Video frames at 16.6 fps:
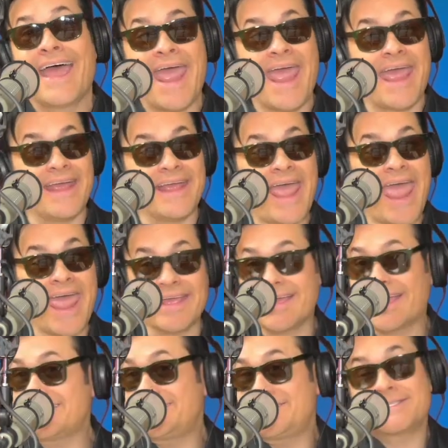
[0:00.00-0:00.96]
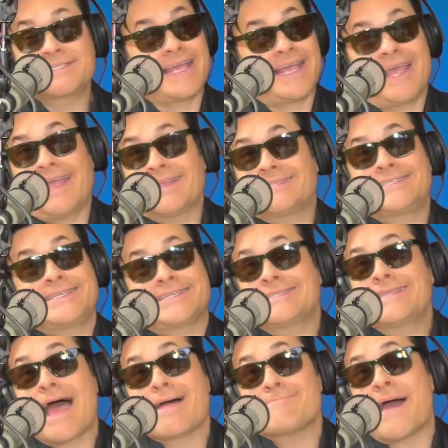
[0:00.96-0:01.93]
hey, it's
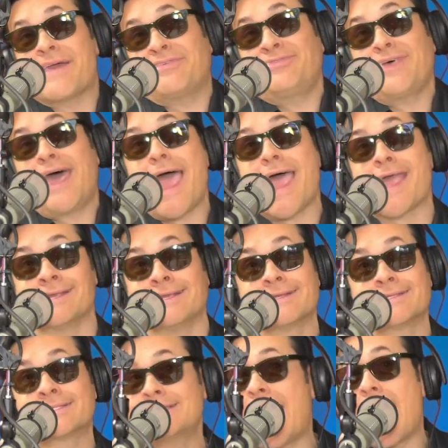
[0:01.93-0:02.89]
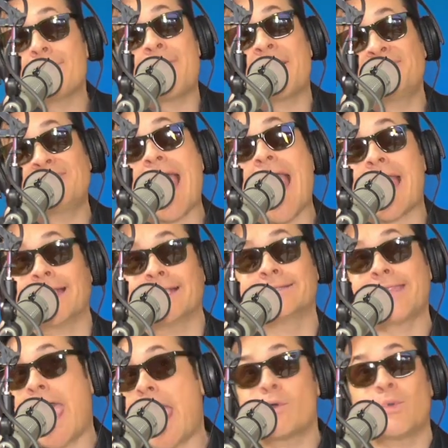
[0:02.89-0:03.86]
just not my thing. It's not my thing.
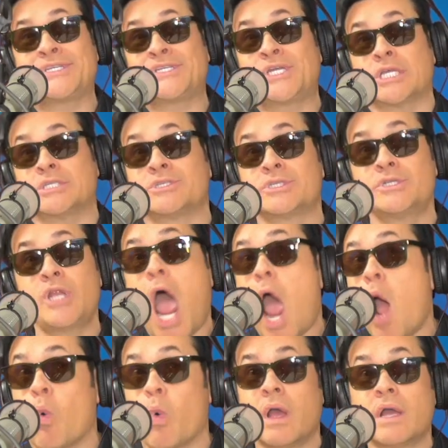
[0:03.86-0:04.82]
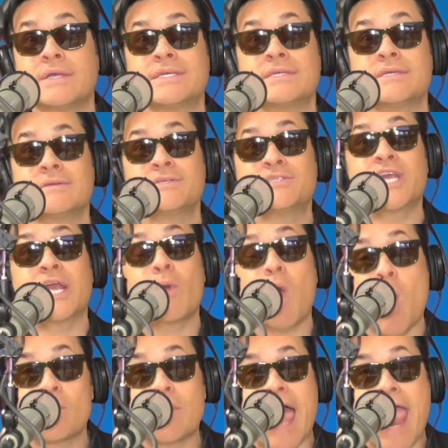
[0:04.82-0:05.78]
Languages, no.
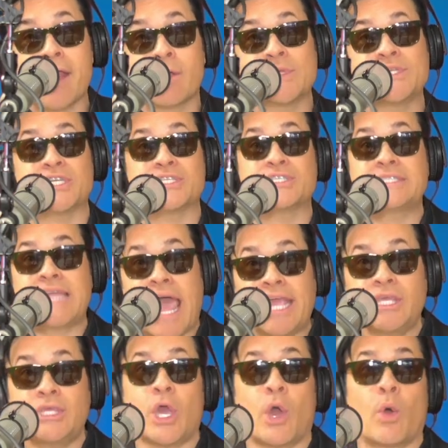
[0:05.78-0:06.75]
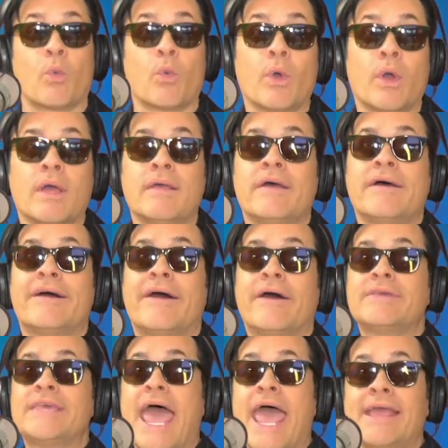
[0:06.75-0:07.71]
0 languages, thank you.
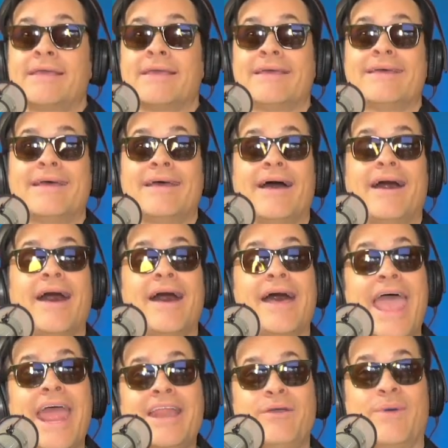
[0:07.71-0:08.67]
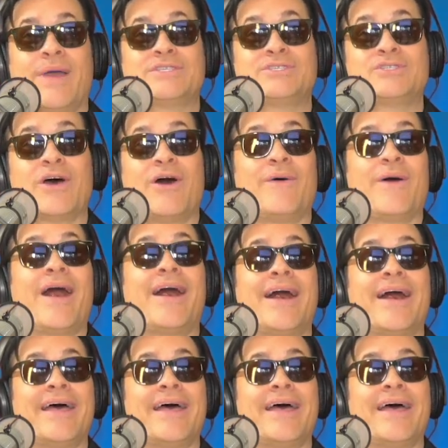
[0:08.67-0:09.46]
Okay? Anyway, so